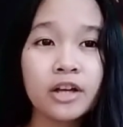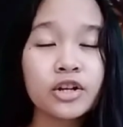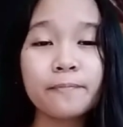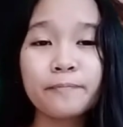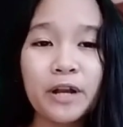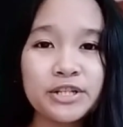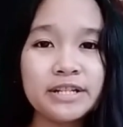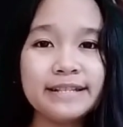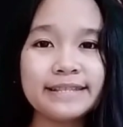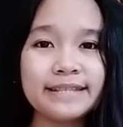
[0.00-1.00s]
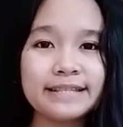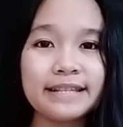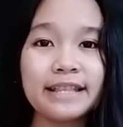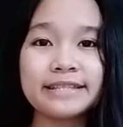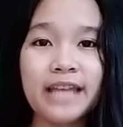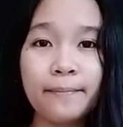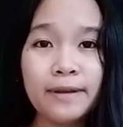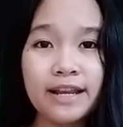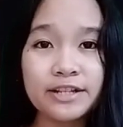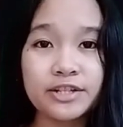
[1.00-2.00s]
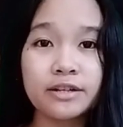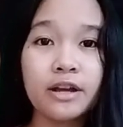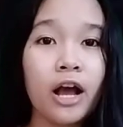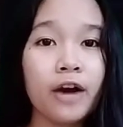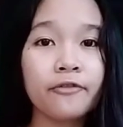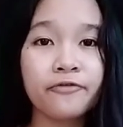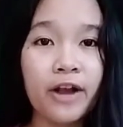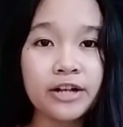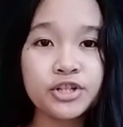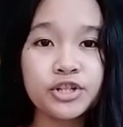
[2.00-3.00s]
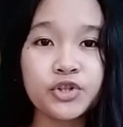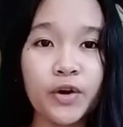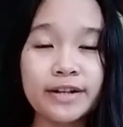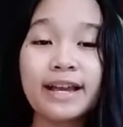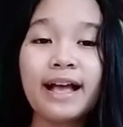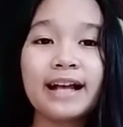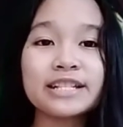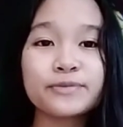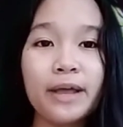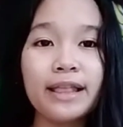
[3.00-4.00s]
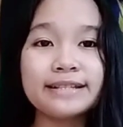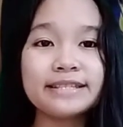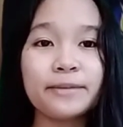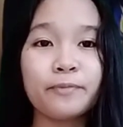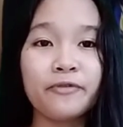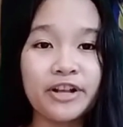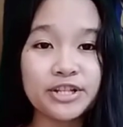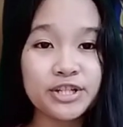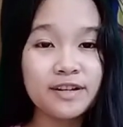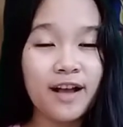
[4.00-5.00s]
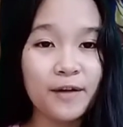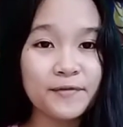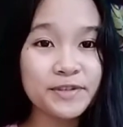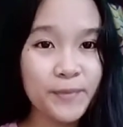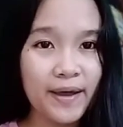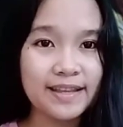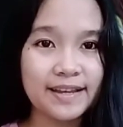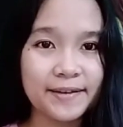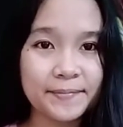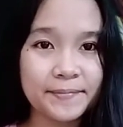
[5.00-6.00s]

Compression assists in the stabilization of fractured joint as well as the prevention of swelling.